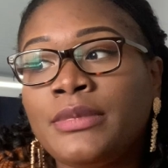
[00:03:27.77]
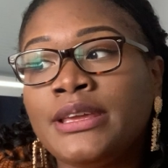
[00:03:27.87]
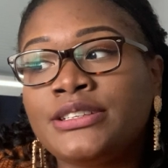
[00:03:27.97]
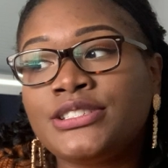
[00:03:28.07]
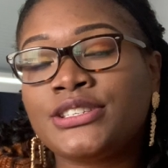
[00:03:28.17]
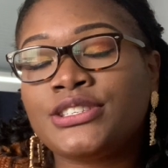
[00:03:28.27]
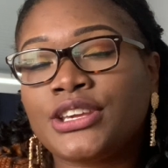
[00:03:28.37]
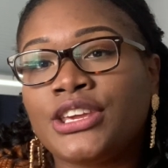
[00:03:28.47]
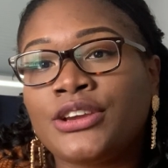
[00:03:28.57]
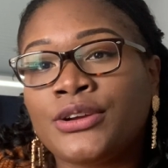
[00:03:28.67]
me to
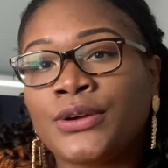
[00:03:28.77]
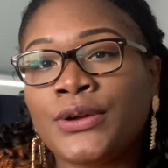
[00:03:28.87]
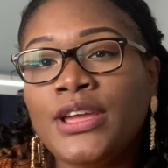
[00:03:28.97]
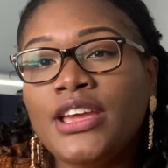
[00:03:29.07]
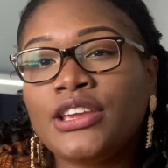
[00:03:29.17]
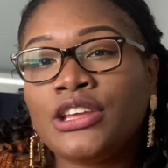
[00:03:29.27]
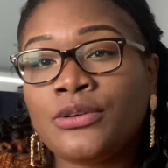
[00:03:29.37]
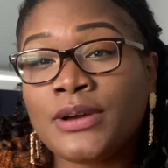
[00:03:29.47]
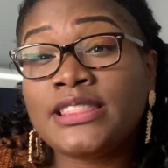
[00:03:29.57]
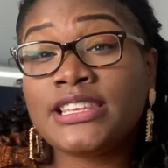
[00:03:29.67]
secure, you know
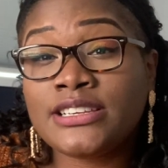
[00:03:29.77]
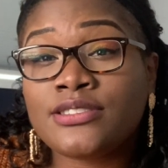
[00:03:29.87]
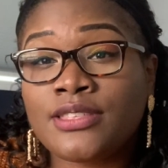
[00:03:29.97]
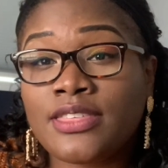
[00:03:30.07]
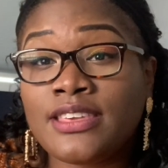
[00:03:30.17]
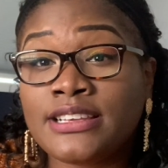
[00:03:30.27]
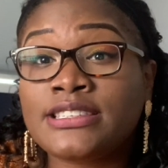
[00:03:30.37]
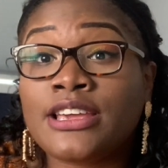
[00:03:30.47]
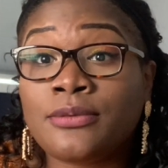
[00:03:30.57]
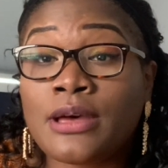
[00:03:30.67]
what, these are the things
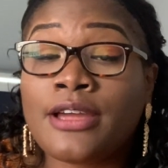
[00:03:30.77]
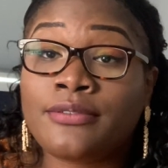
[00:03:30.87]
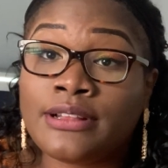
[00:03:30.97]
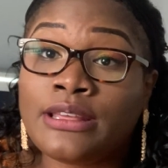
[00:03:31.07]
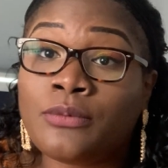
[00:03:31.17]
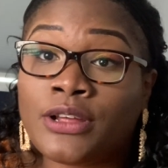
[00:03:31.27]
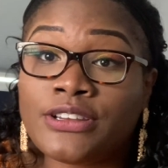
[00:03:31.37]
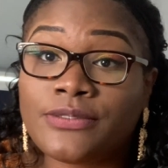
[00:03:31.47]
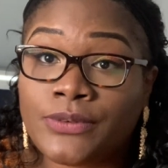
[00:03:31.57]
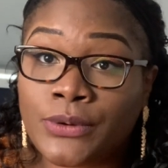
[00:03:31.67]
that I really want
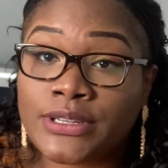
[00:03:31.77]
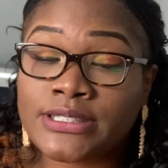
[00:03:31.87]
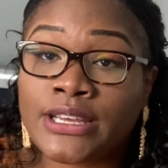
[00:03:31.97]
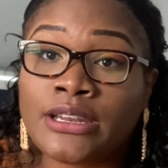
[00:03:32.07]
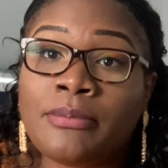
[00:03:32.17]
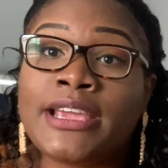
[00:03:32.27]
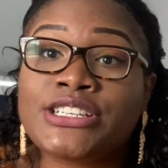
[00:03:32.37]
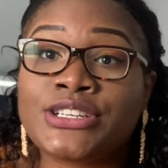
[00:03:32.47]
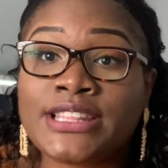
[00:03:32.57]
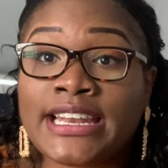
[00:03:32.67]
to focus on and make
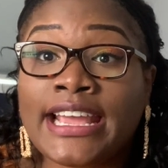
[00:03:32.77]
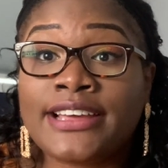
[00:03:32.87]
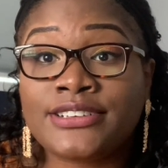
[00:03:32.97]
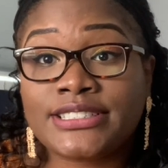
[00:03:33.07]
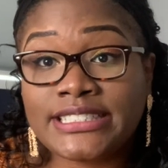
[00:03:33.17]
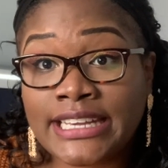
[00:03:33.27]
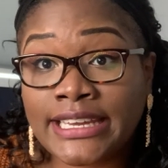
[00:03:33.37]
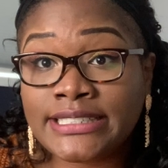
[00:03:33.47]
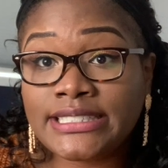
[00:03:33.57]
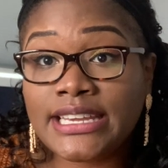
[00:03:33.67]
sure that I
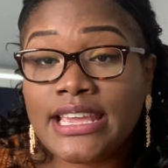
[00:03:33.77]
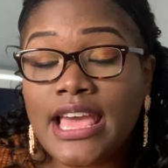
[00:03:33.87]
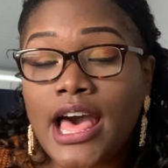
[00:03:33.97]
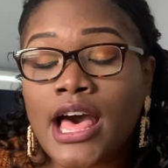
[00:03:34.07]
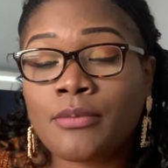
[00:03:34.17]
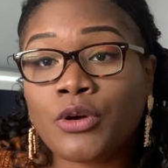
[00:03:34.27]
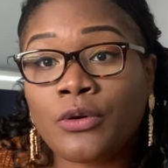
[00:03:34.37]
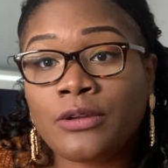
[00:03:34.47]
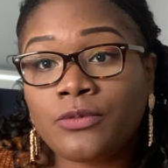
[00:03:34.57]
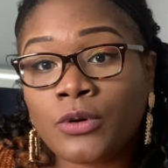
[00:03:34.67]
understand
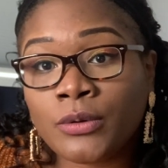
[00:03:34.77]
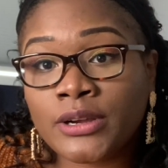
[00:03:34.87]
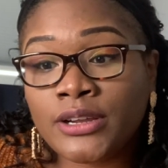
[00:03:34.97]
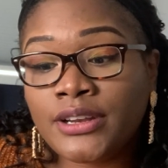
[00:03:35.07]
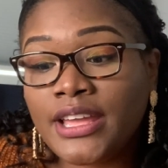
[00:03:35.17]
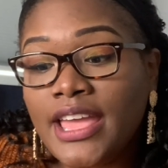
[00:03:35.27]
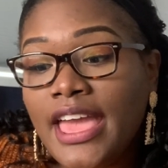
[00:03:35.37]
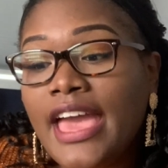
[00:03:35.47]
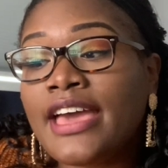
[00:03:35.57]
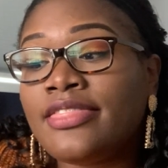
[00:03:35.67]
going forward.
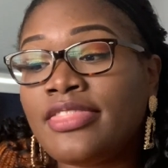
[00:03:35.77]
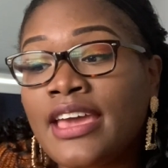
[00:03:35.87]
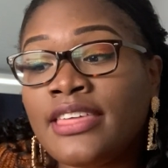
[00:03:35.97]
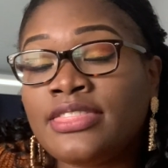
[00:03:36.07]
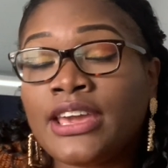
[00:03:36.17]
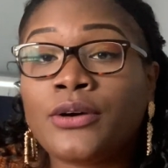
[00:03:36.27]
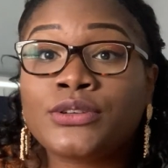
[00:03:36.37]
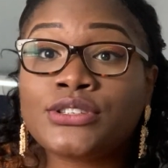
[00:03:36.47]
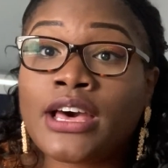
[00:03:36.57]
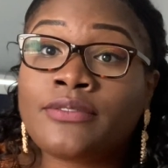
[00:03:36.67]
And then they
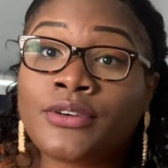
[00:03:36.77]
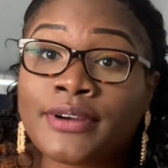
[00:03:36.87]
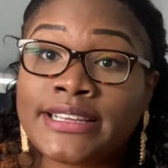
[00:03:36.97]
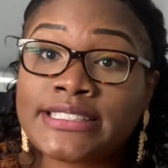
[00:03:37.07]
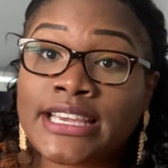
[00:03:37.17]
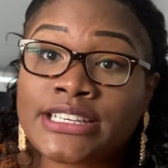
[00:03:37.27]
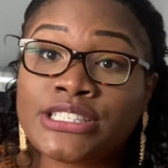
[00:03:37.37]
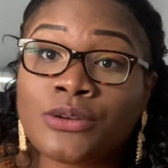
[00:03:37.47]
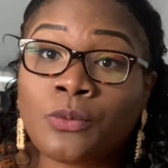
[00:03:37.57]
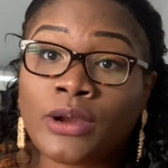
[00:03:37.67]
also have a great
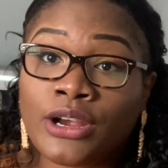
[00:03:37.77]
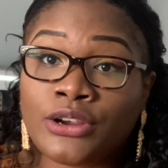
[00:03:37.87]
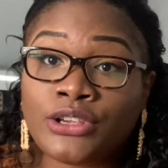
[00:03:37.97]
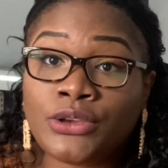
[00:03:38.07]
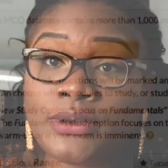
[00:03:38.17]
section where you